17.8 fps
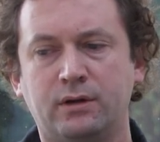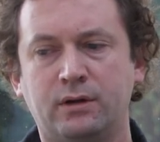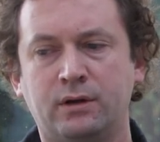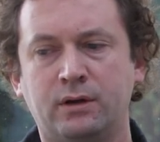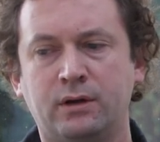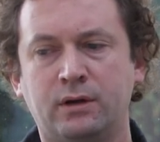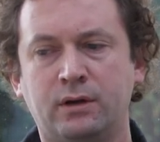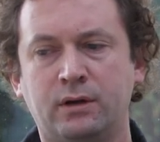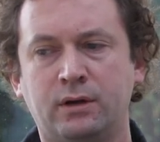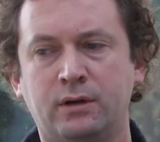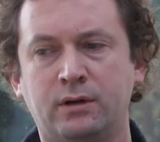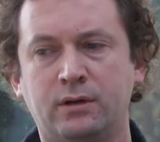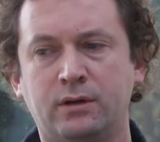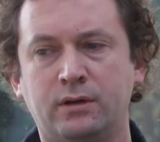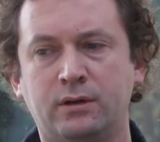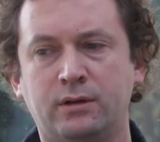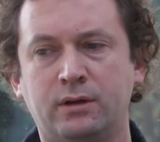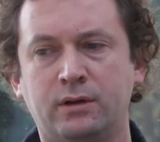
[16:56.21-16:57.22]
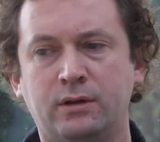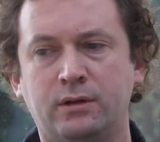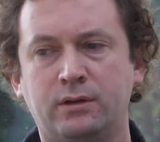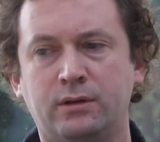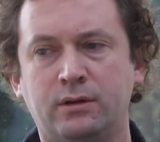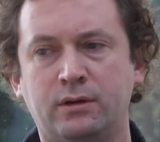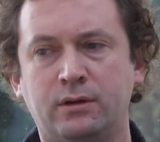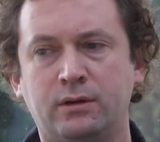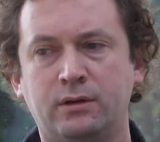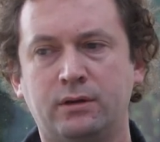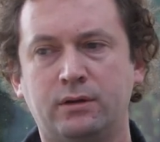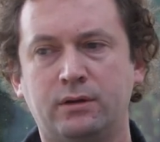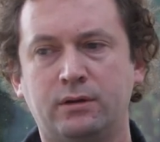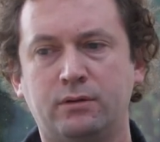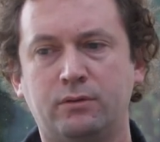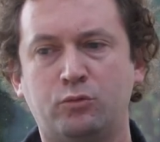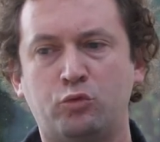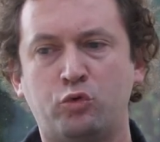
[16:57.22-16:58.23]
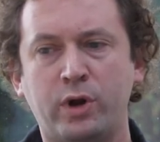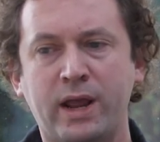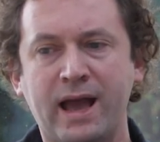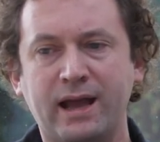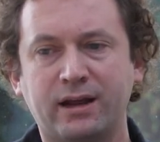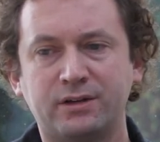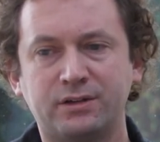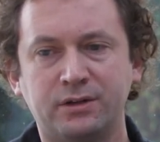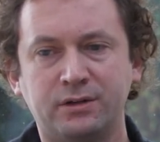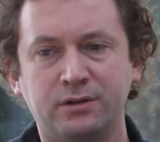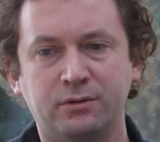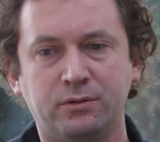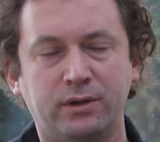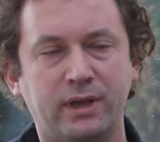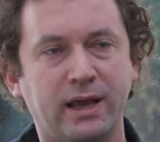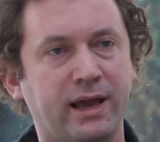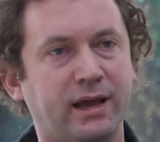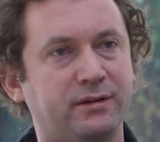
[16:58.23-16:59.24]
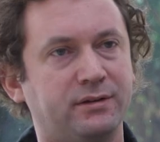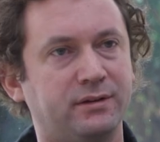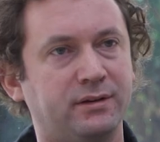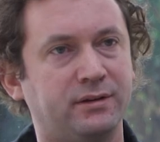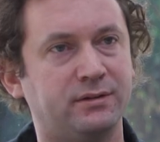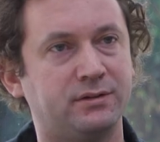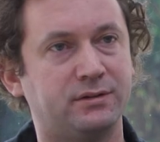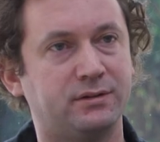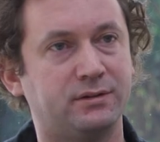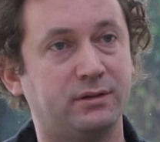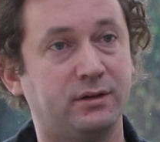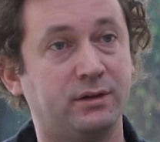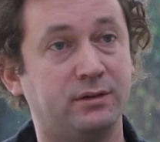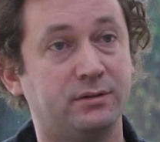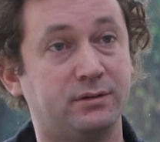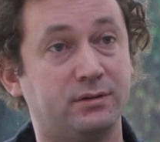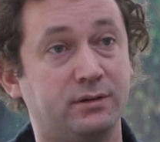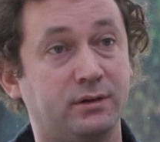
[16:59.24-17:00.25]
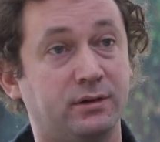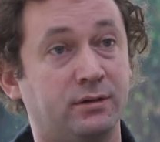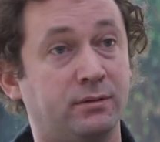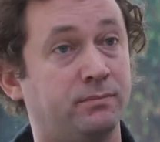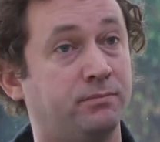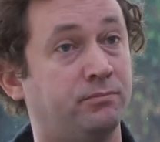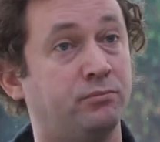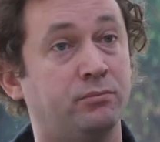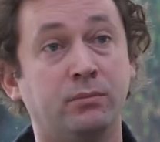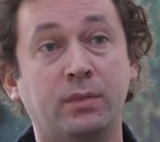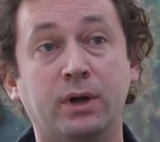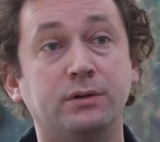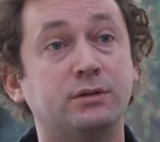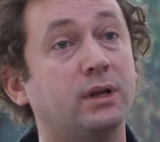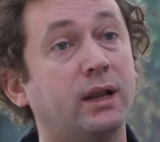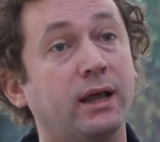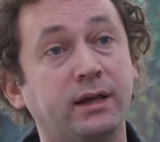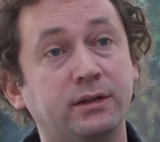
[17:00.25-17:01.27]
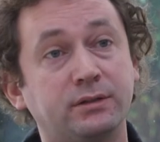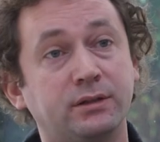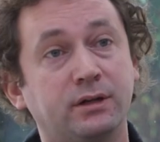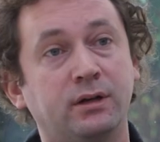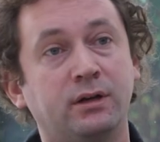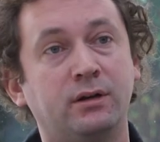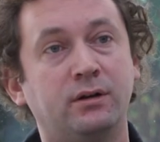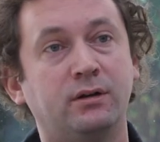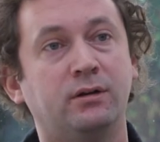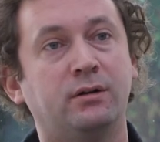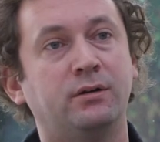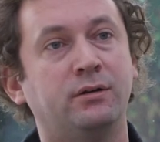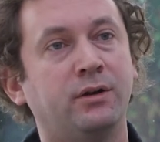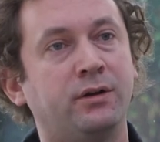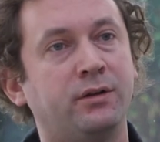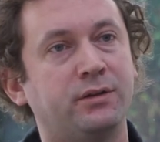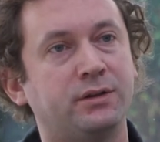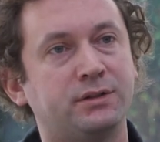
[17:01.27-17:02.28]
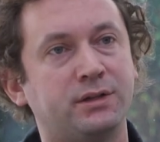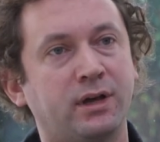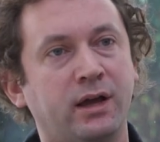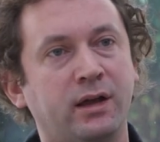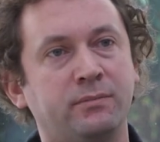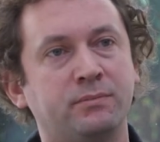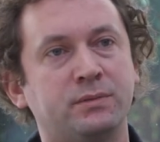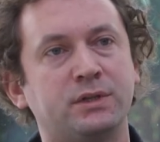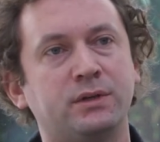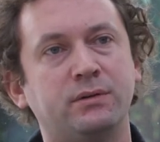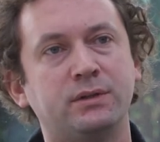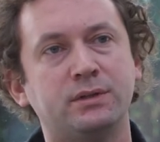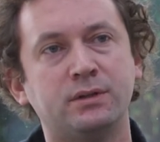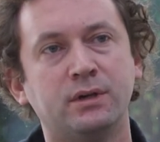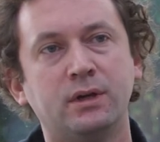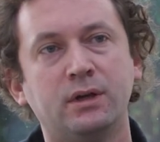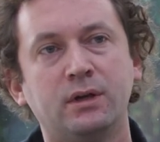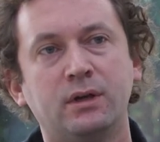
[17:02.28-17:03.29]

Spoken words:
the reaction you get is much later or not at the time. So it's